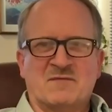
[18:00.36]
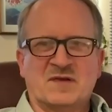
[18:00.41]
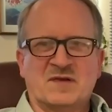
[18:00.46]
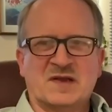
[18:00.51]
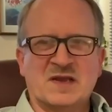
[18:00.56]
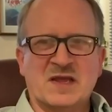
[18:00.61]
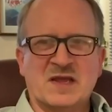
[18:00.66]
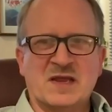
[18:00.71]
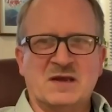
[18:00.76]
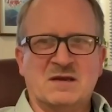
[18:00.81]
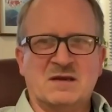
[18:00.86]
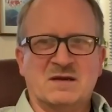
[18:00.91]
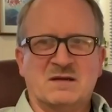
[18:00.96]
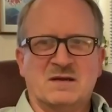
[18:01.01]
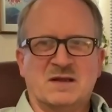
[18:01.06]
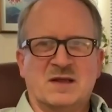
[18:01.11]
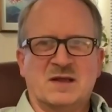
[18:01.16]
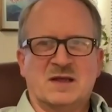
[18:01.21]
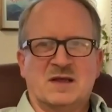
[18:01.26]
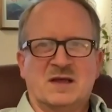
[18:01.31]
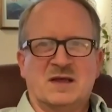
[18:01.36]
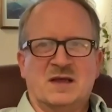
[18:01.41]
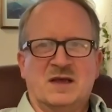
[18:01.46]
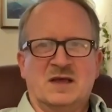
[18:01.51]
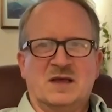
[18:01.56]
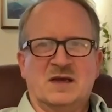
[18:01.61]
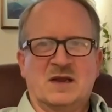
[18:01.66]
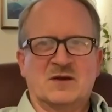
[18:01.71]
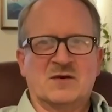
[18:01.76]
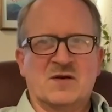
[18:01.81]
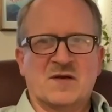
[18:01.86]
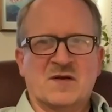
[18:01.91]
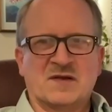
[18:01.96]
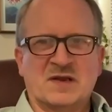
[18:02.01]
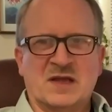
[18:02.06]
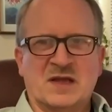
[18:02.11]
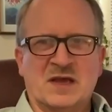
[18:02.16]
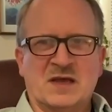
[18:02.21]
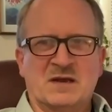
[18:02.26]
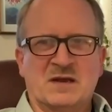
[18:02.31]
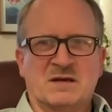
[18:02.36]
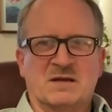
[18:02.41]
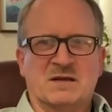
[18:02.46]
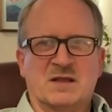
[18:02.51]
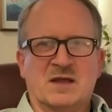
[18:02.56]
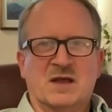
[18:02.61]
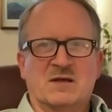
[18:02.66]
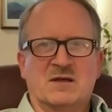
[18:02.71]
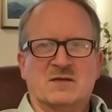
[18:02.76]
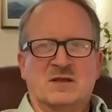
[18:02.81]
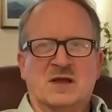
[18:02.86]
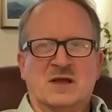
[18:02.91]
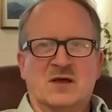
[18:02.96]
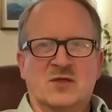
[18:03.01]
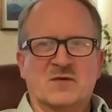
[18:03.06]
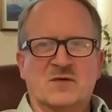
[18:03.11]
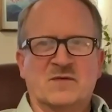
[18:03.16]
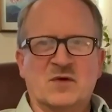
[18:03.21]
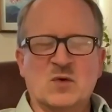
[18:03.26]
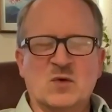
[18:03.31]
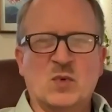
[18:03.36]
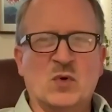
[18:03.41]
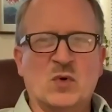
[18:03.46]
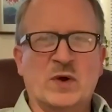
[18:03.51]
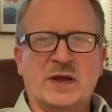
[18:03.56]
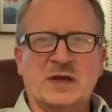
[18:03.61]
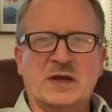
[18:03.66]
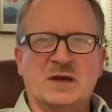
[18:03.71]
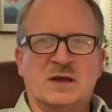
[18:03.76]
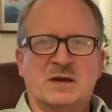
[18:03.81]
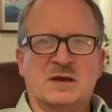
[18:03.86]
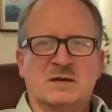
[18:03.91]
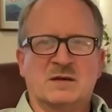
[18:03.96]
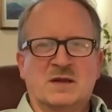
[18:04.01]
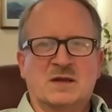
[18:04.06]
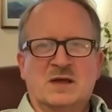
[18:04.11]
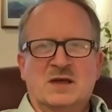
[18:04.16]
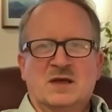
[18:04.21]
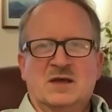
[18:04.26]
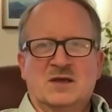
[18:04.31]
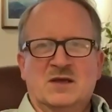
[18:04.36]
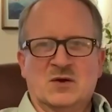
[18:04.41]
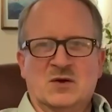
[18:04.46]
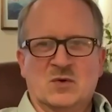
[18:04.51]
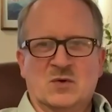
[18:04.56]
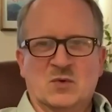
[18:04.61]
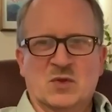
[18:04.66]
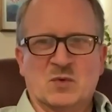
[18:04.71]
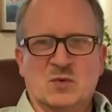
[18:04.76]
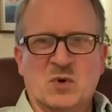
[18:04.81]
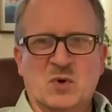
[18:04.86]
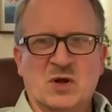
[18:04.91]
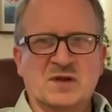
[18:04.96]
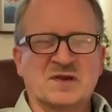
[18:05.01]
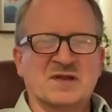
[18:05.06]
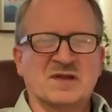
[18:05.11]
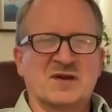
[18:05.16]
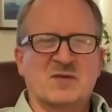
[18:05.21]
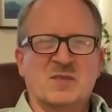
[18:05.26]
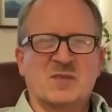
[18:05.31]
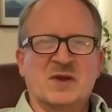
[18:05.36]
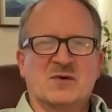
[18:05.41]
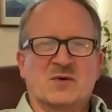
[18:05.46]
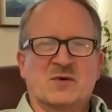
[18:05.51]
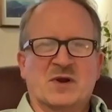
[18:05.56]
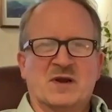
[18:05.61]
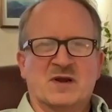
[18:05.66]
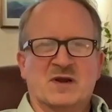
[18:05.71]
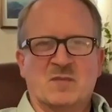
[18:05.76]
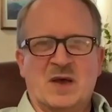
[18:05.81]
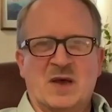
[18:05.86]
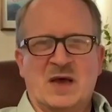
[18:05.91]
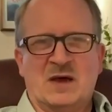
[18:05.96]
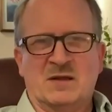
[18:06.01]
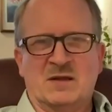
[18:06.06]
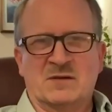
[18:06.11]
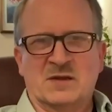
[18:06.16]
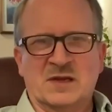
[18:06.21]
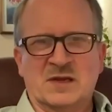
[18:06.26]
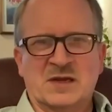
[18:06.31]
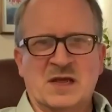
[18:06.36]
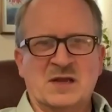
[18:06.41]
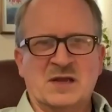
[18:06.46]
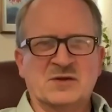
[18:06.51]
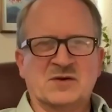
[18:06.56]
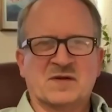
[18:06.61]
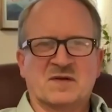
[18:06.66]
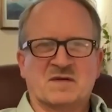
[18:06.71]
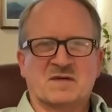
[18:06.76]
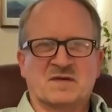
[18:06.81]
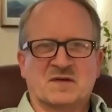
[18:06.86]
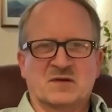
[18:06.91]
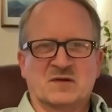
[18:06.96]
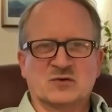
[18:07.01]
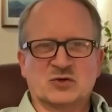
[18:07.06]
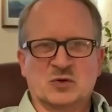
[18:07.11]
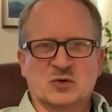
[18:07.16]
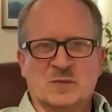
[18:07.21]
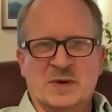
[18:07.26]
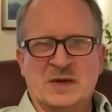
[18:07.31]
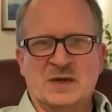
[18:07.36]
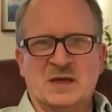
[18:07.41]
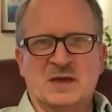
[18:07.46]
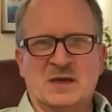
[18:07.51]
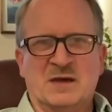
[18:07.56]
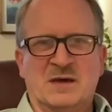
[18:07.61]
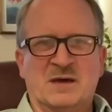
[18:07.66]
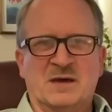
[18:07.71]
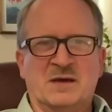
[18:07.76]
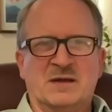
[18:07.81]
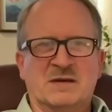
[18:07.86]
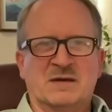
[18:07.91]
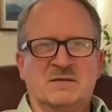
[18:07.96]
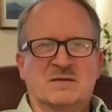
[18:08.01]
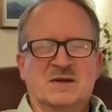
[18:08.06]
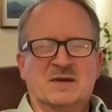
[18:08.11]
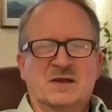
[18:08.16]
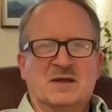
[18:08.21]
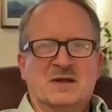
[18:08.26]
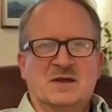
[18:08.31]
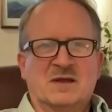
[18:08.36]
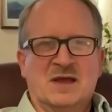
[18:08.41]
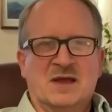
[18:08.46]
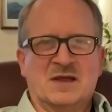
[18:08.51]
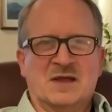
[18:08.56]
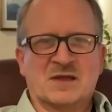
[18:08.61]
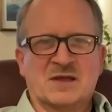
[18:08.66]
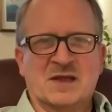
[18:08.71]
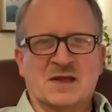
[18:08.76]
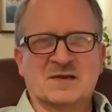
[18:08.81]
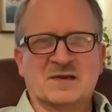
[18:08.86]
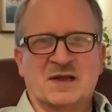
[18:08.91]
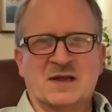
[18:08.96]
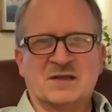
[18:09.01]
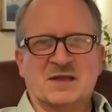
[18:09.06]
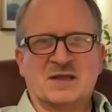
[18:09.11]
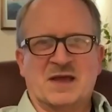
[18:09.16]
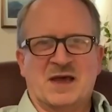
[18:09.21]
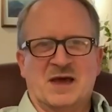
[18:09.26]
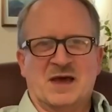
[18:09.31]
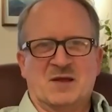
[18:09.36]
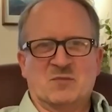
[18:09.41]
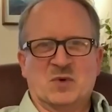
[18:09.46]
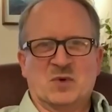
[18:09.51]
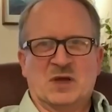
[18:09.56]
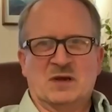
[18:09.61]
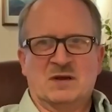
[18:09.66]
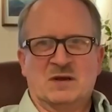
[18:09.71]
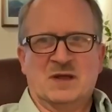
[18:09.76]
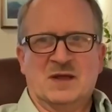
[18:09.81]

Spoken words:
seen and understand the other viewpoint, and the books that have been written about the dangers of social media and things like that. But